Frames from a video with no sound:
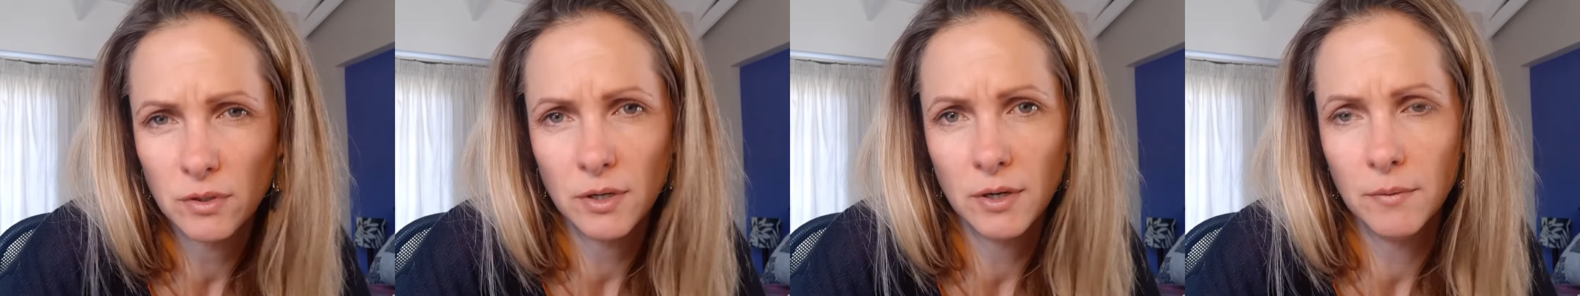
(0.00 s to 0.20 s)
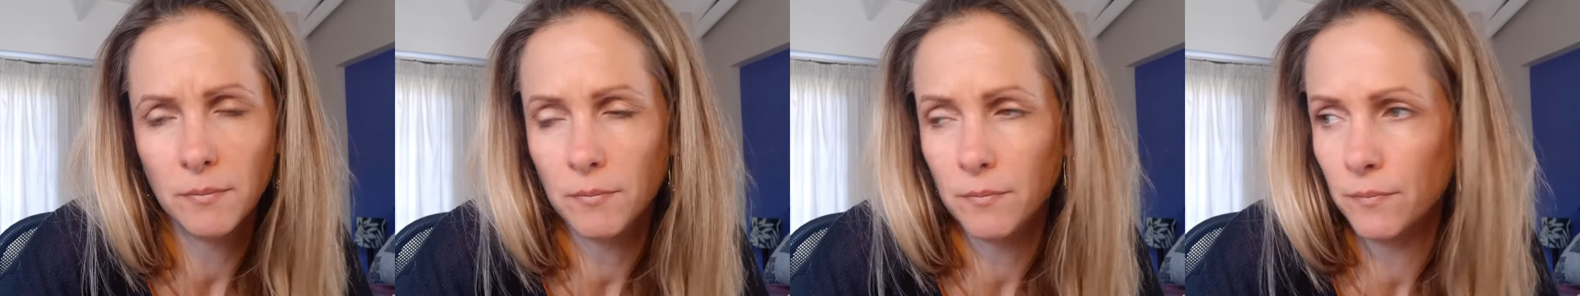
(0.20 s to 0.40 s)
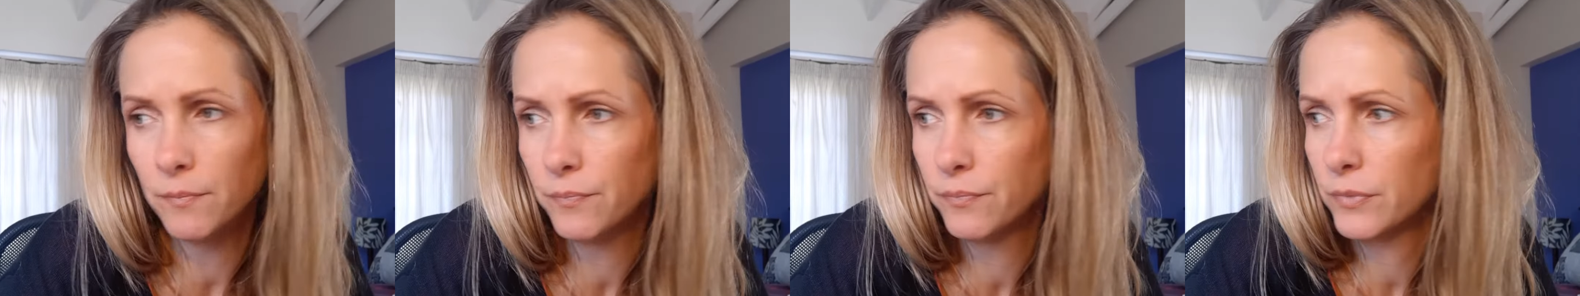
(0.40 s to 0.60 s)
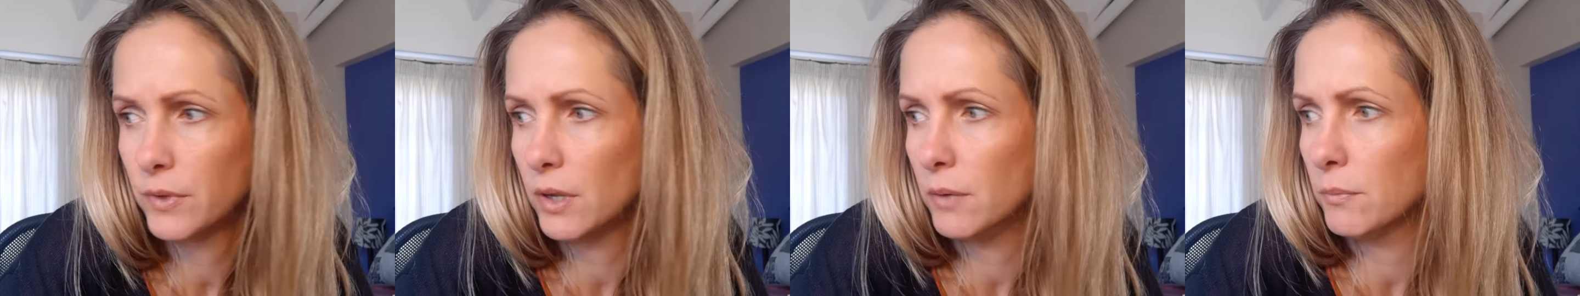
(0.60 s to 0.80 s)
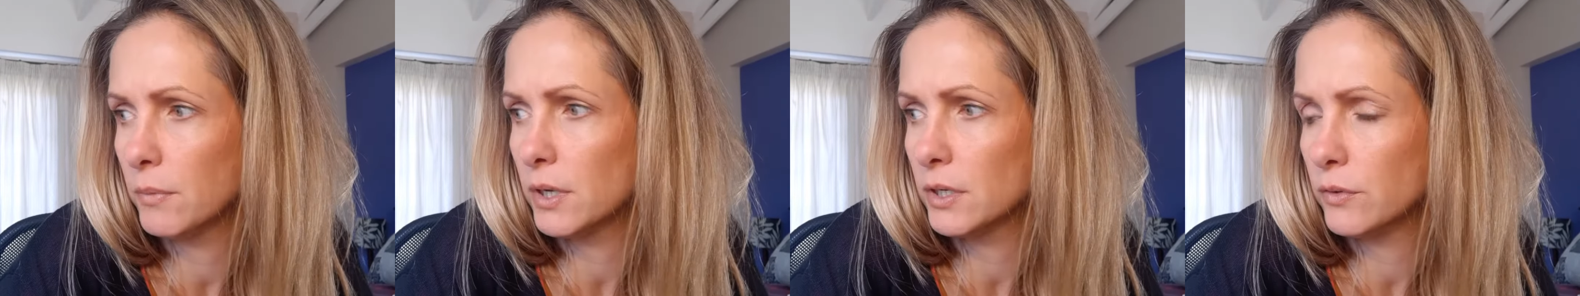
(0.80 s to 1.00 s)

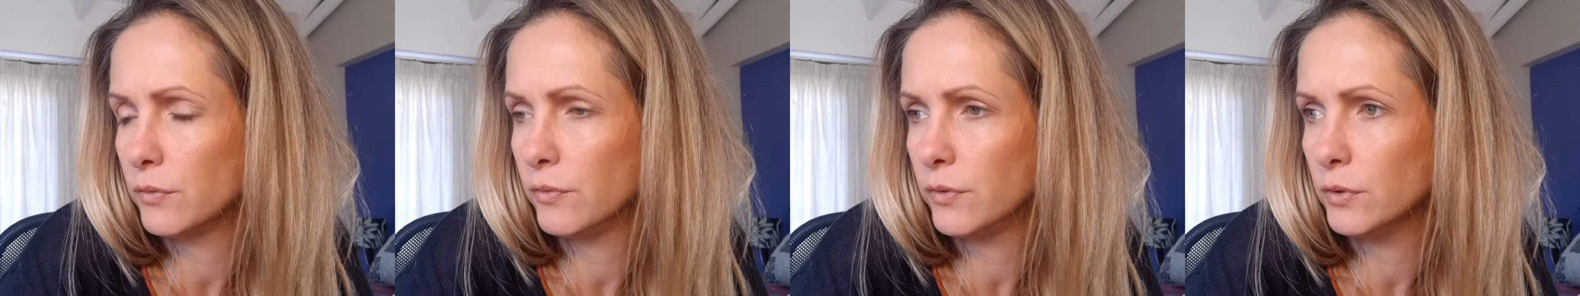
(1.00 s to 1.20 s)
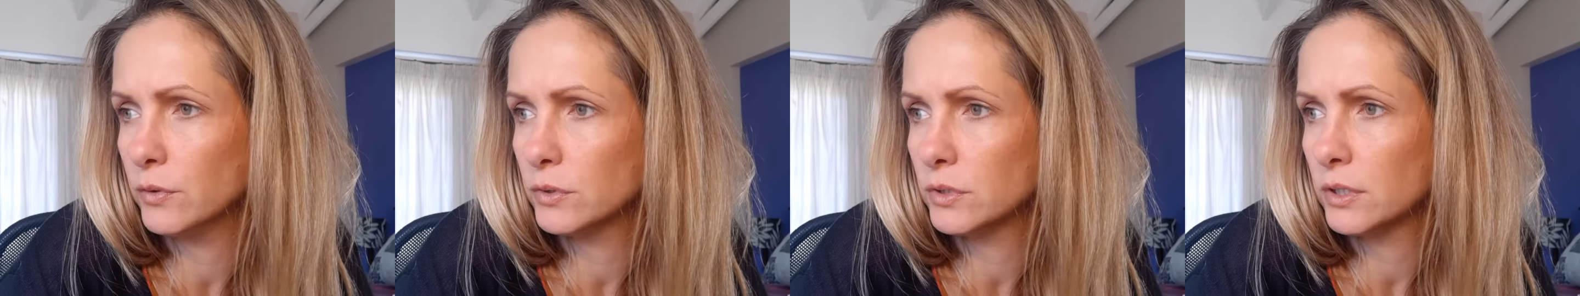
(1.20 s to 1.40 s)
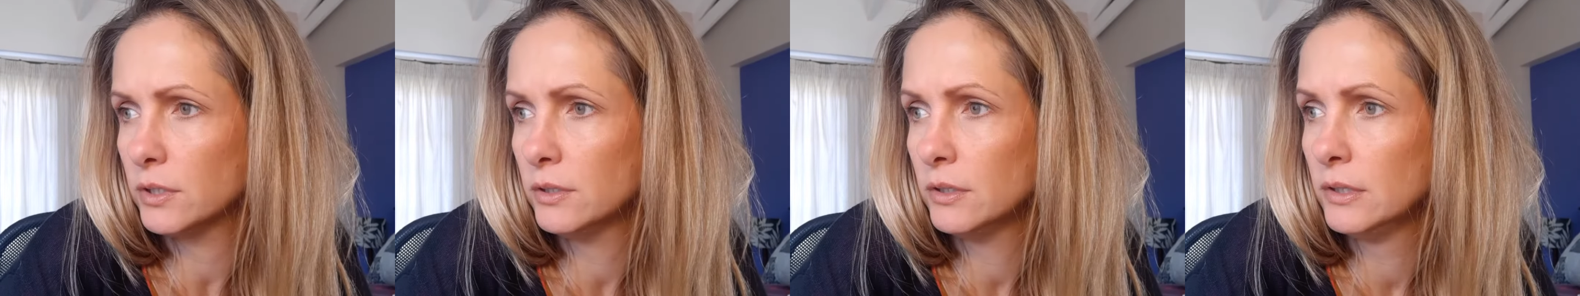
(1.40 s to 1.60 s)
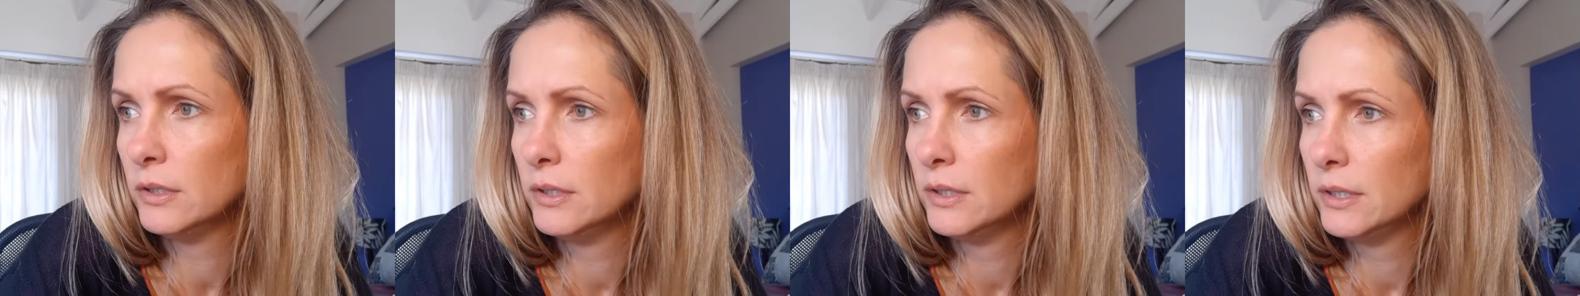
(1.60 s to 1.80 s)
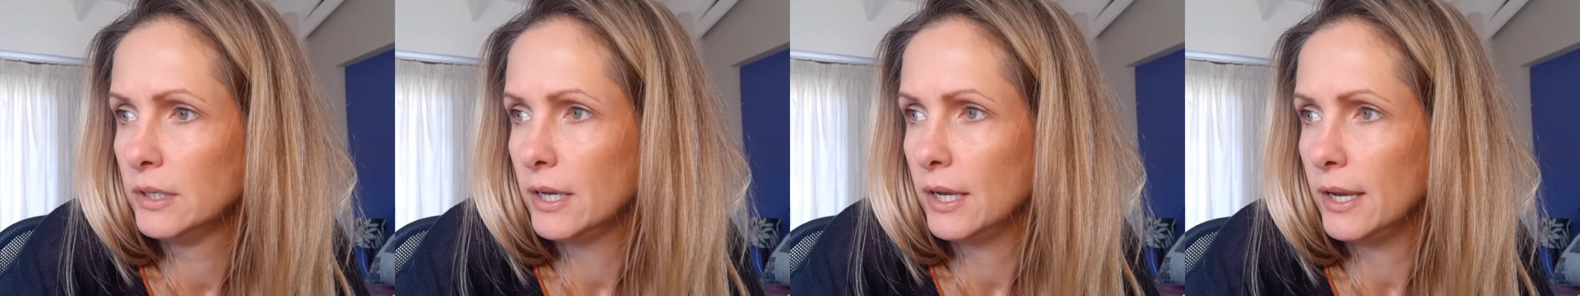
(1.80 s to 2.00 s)
in my diffuser.
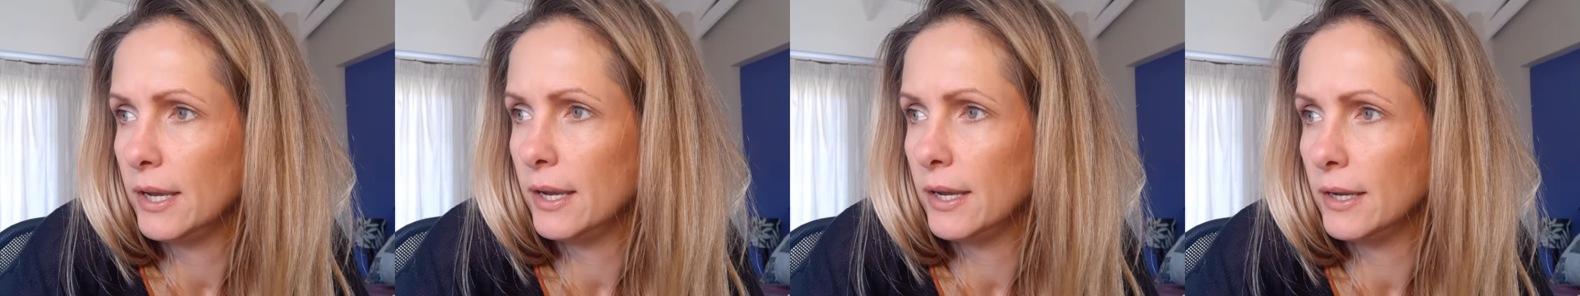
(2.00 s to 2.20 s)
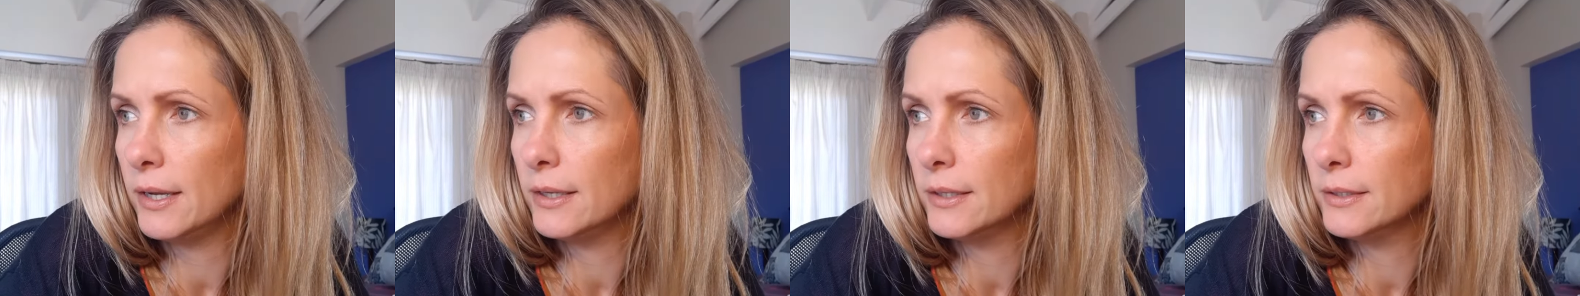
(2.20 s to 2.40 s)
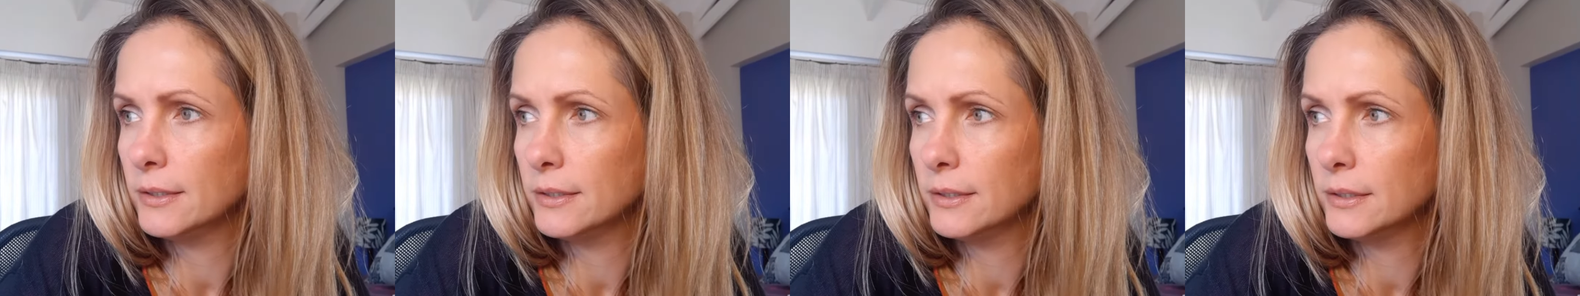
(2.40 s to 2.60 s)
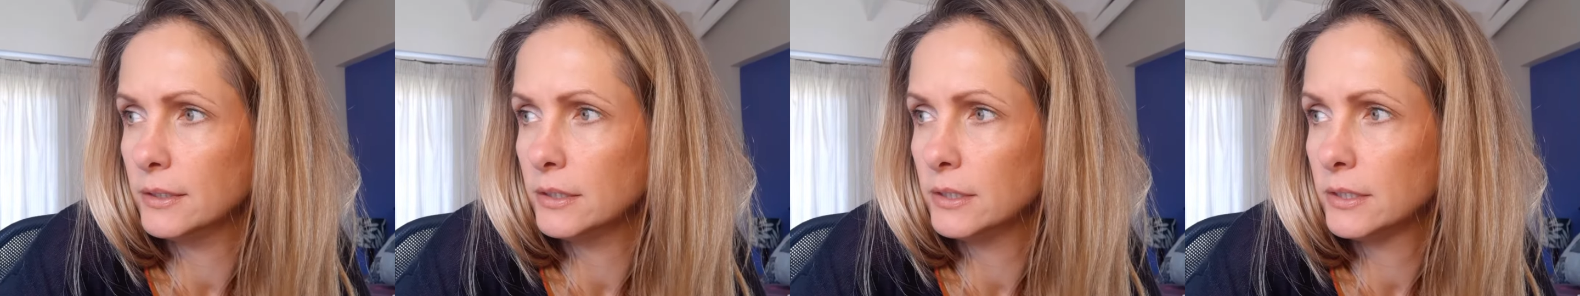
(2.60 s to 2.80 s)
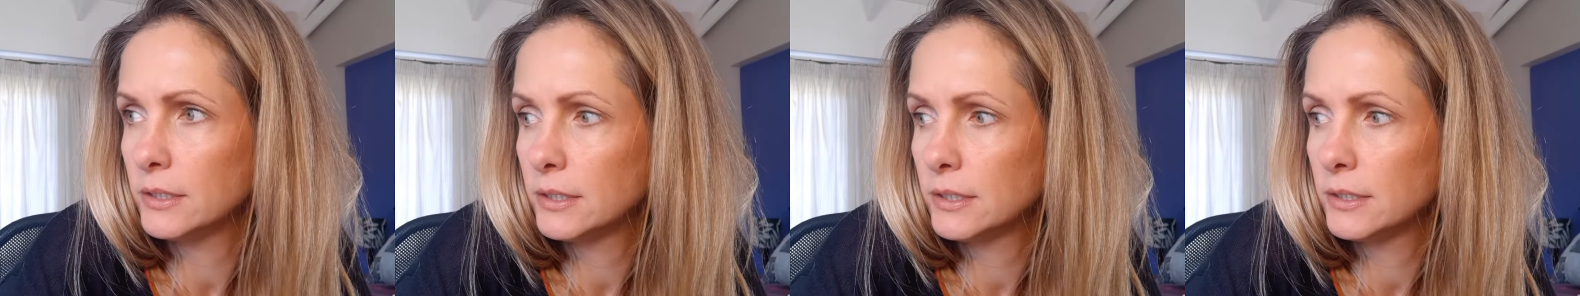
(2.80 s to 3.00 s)
And